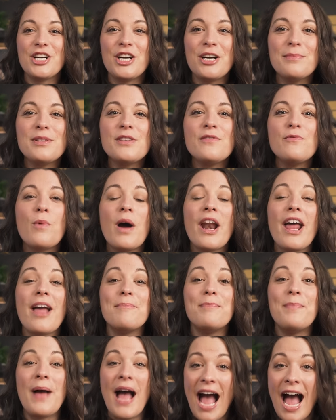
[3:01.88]
terms of what I
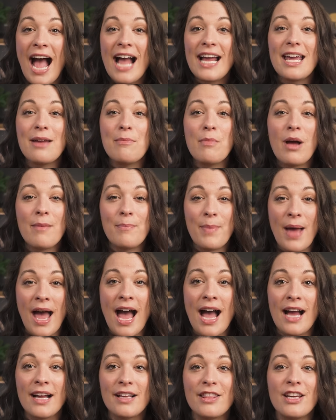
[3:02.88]
pack in my
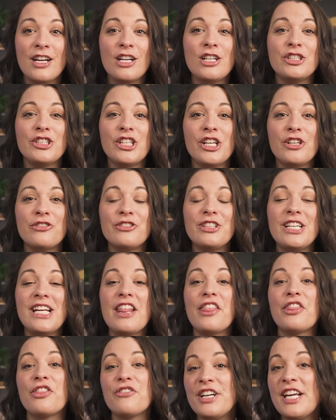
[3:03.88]
bag, there are
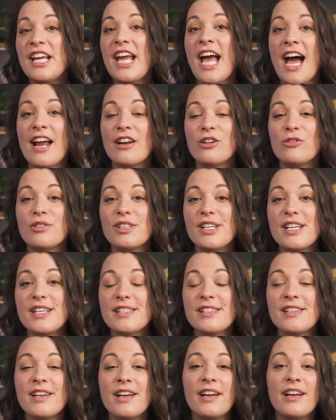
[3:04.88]
generally three
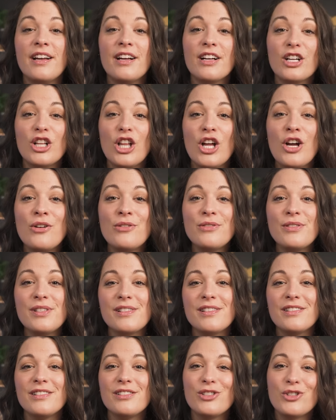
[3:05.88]
categories:
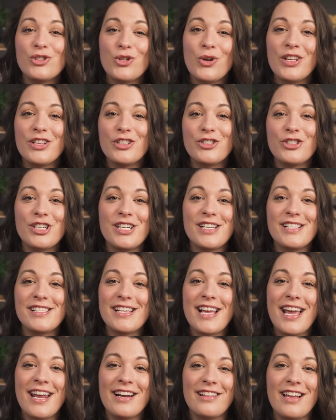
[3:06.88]
clothes,
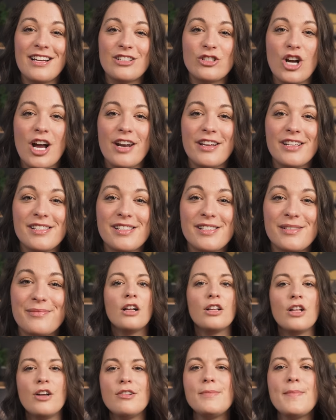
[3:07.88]
toiletries, and electronics.
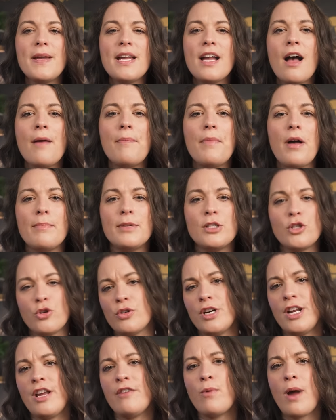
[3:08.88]
Clothes make up a
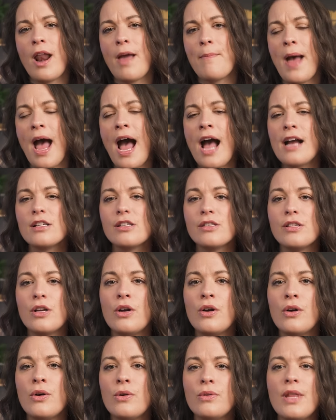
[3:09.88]
majority of what I pack,
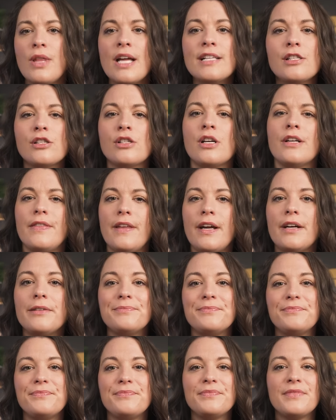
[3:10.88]
so let's start there.
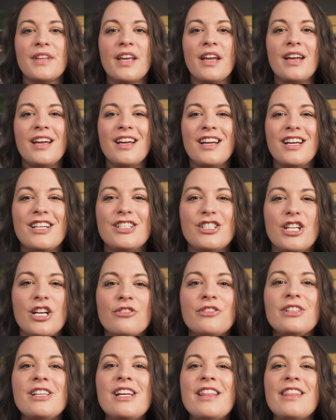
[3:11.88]

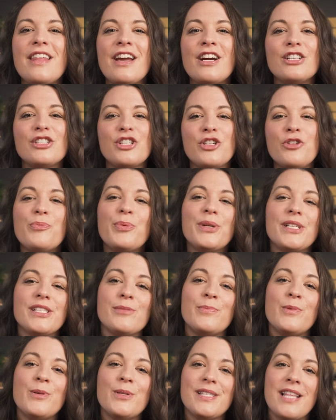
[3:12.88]
Generally, there are two
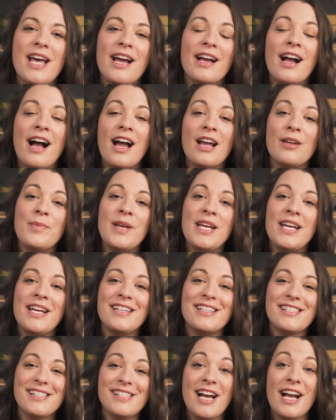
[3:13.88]
principles that guide me
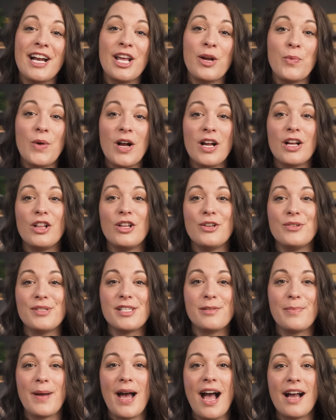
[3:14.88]
in deciding what clothes
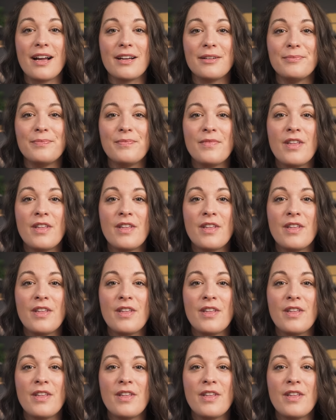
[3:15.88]
to pack.